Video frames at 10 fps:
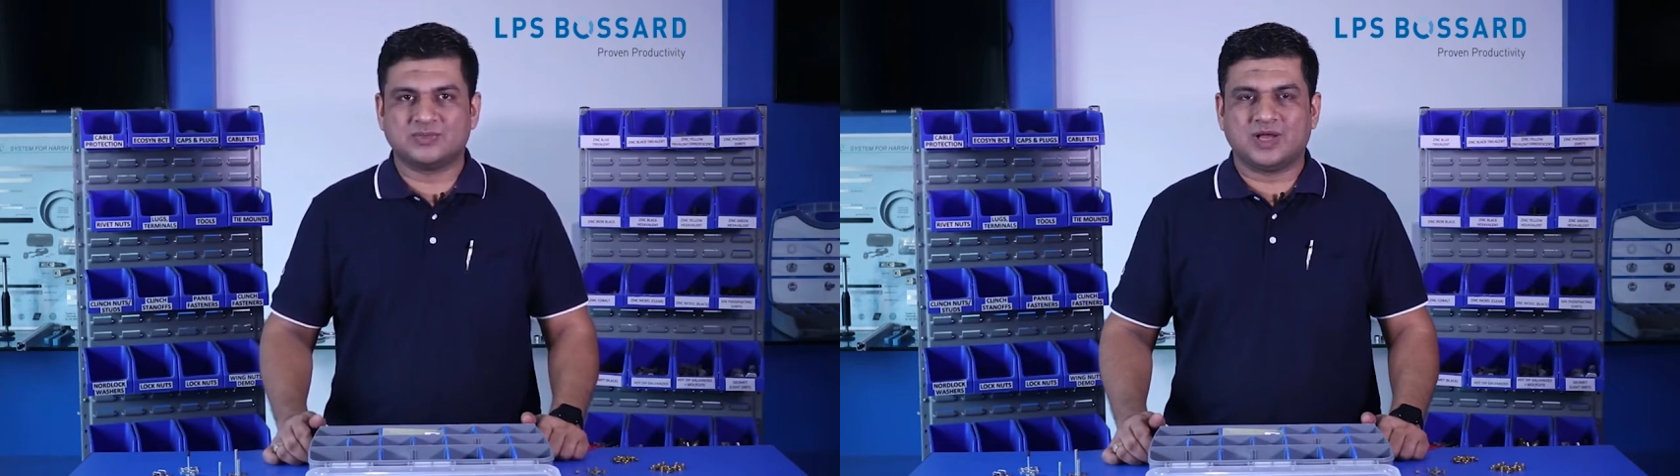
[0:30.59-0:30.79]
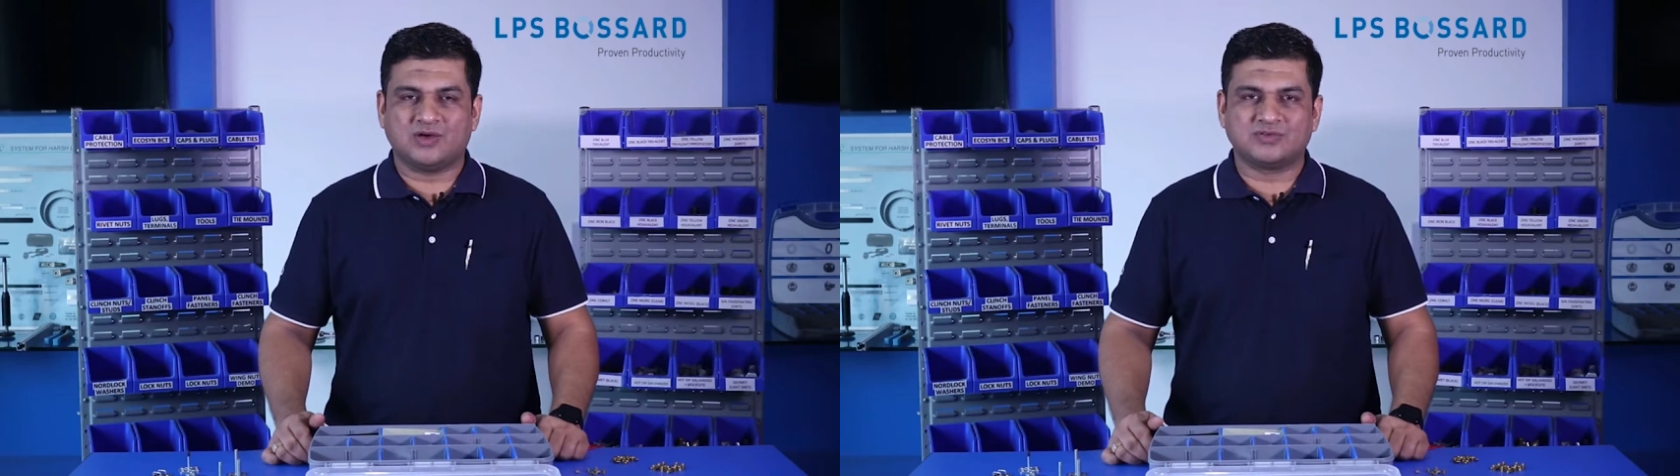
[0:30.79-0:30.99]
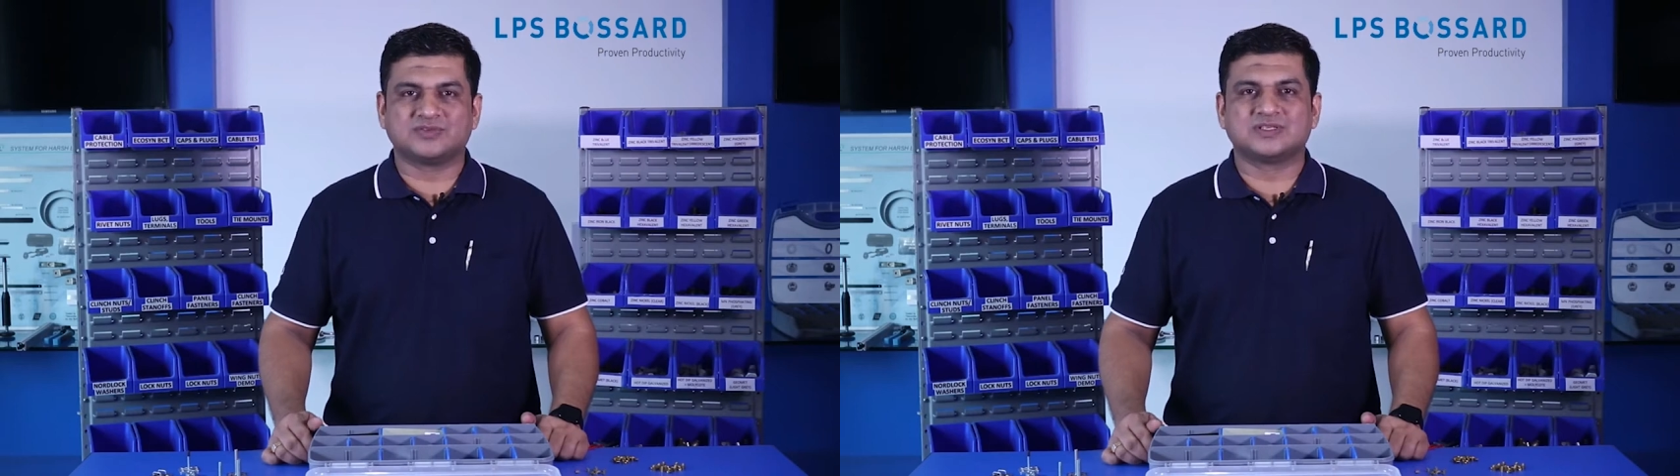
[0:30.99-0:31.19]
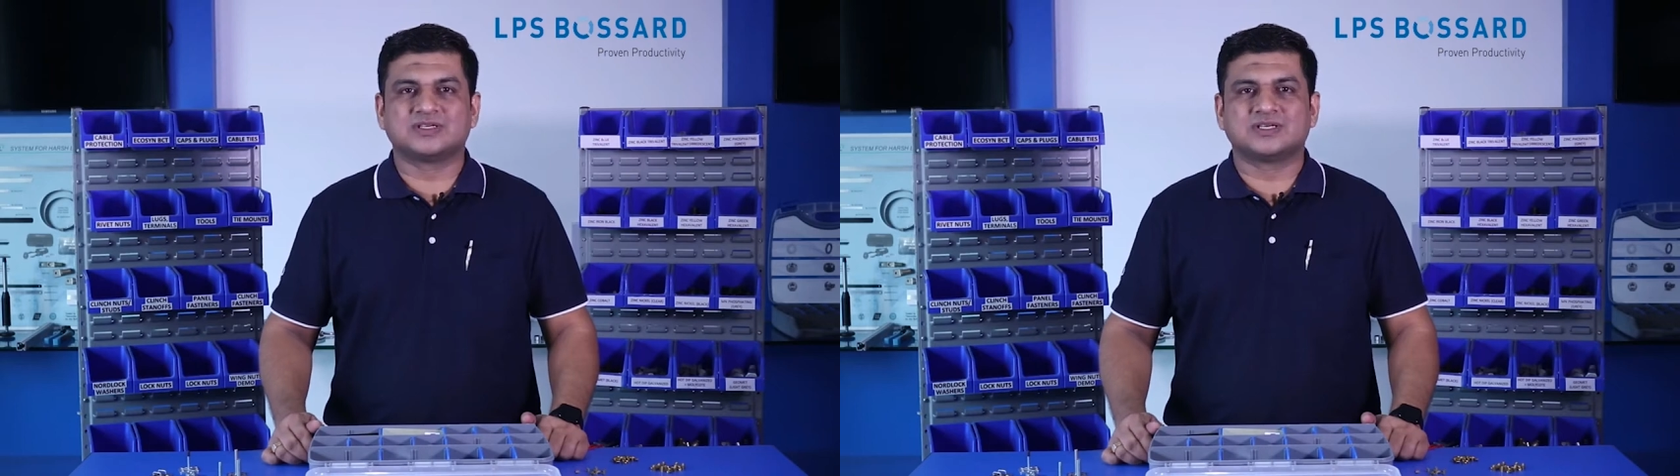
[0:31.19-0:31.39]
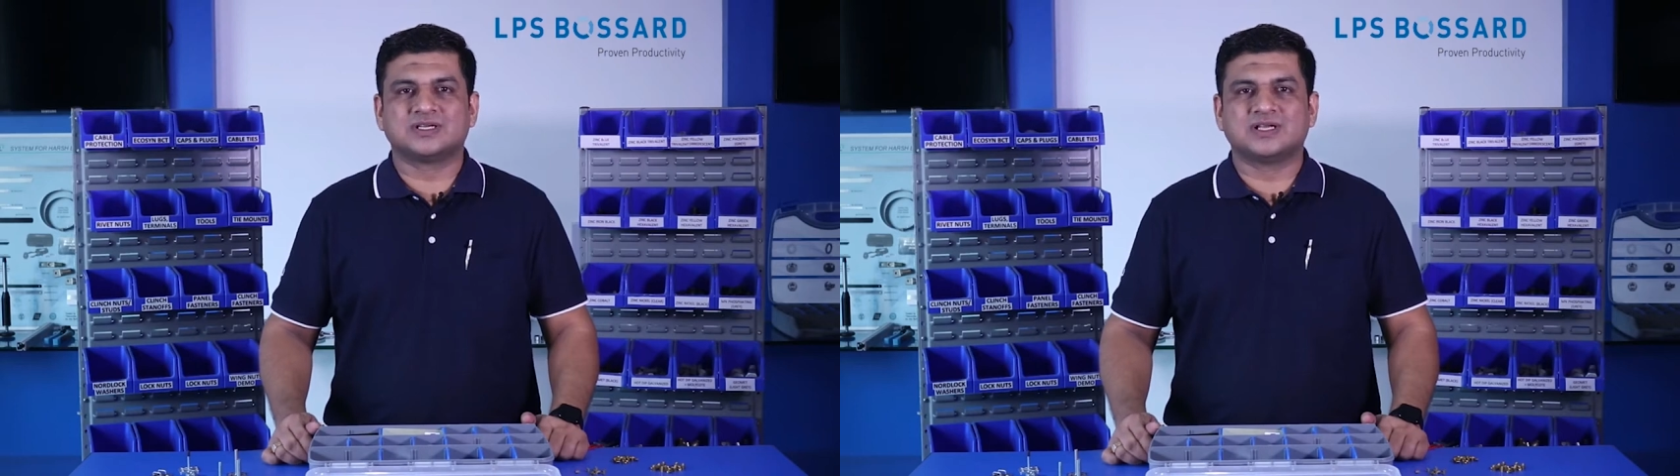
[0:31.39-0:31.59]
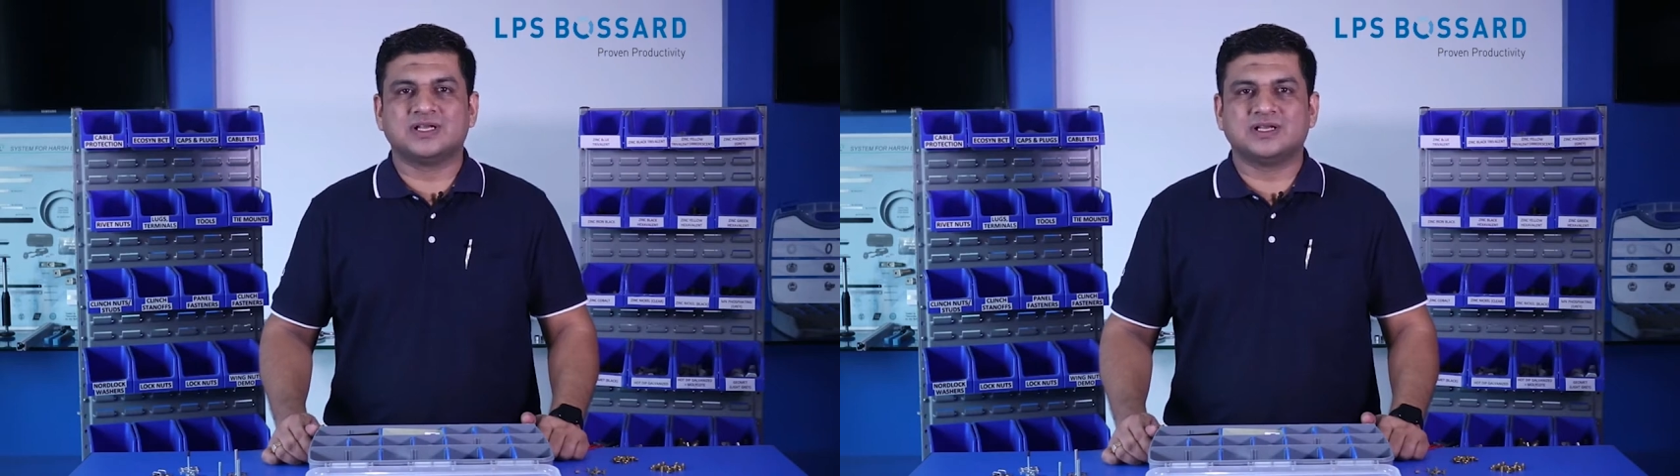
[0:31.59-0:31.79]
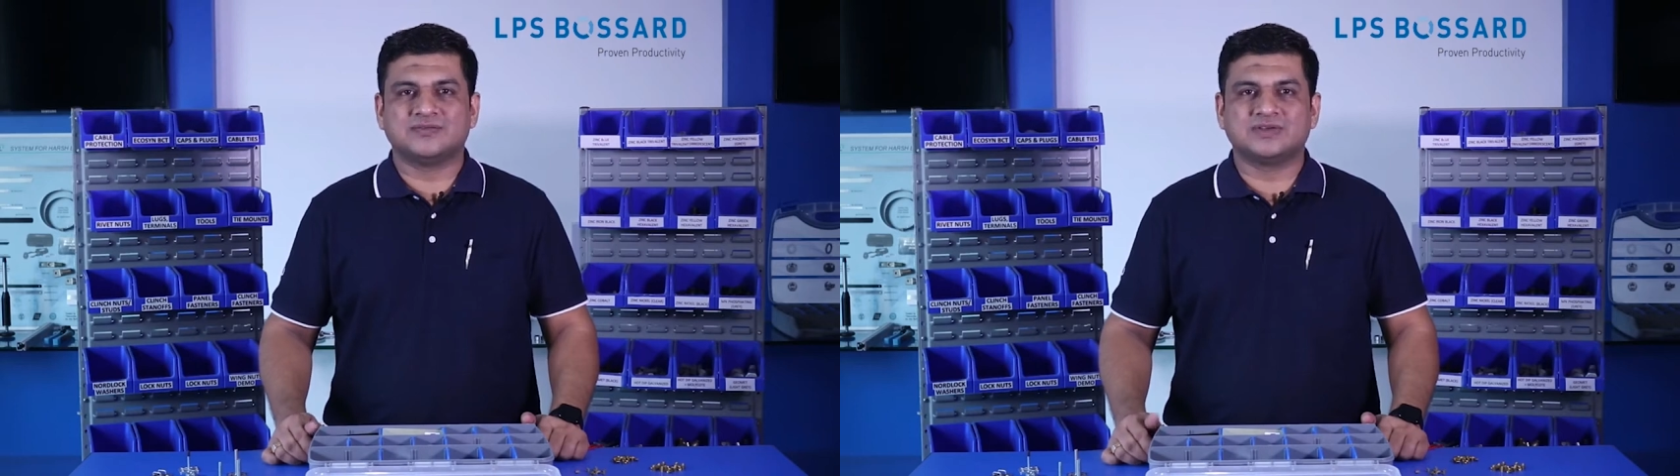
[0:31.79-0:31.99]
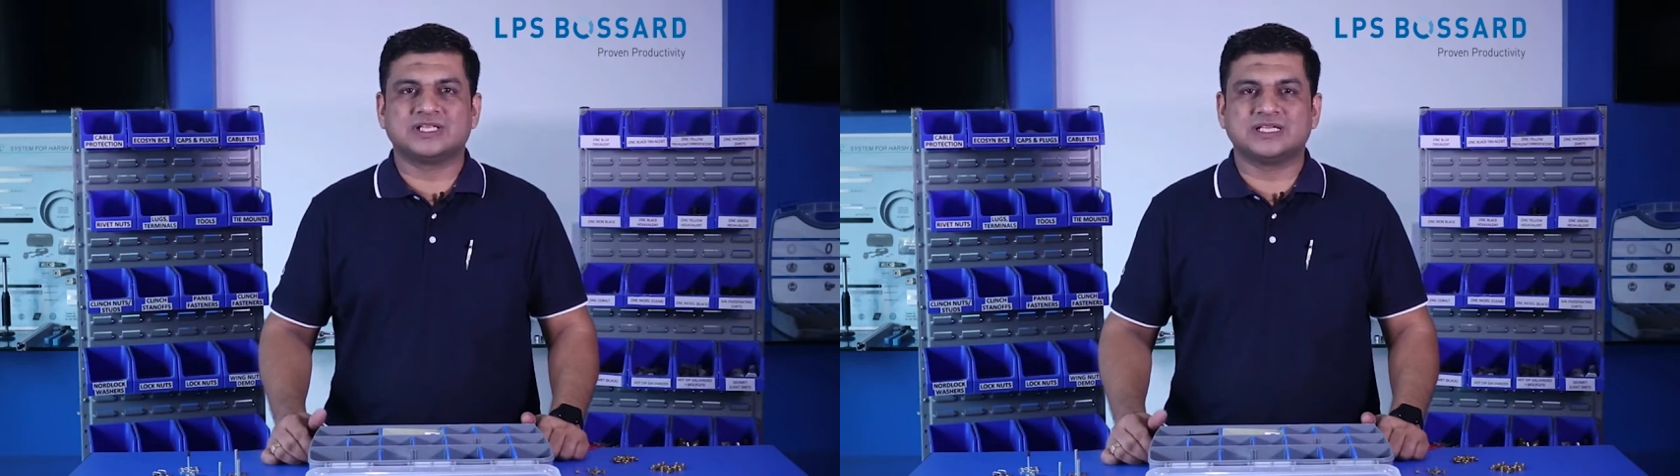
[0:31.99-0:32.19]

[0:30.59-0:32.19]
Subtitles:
However, with